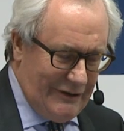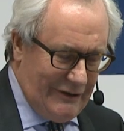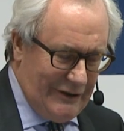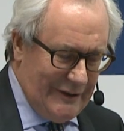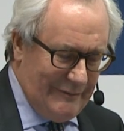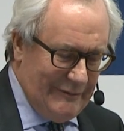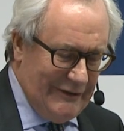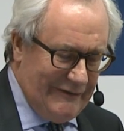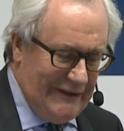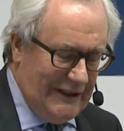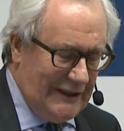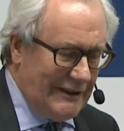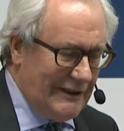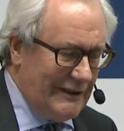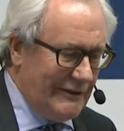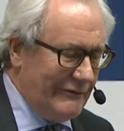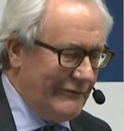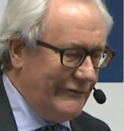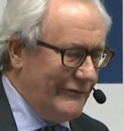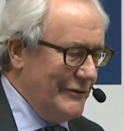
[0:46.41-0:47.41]
all the
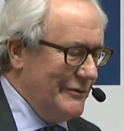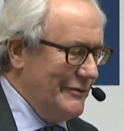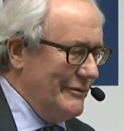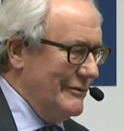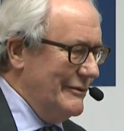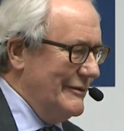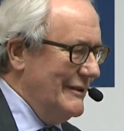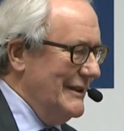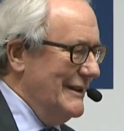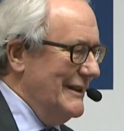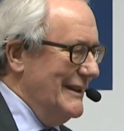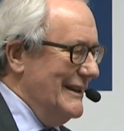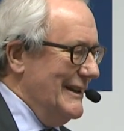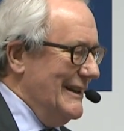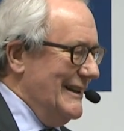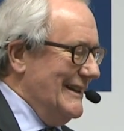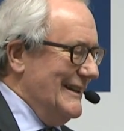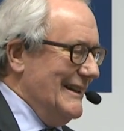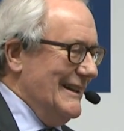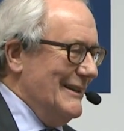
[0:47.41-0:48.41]
Bavarian food.
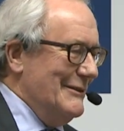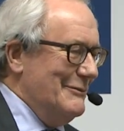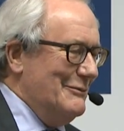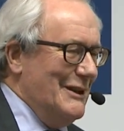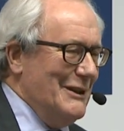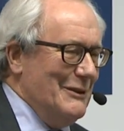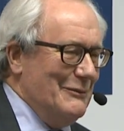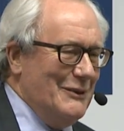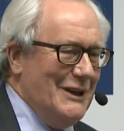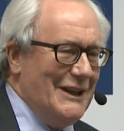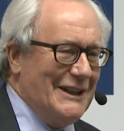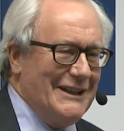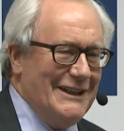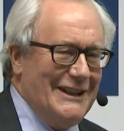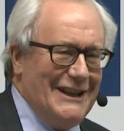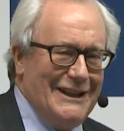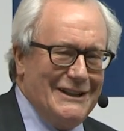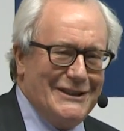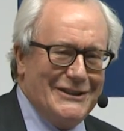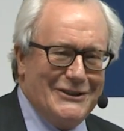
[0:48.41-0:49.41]
Where
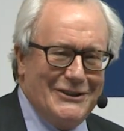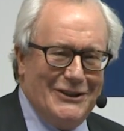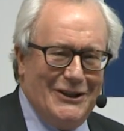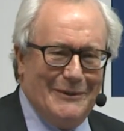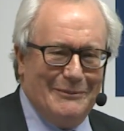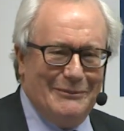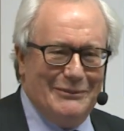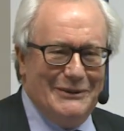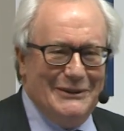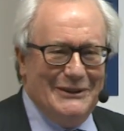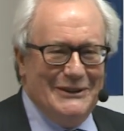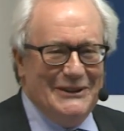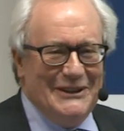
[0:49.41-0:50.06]
can I stop?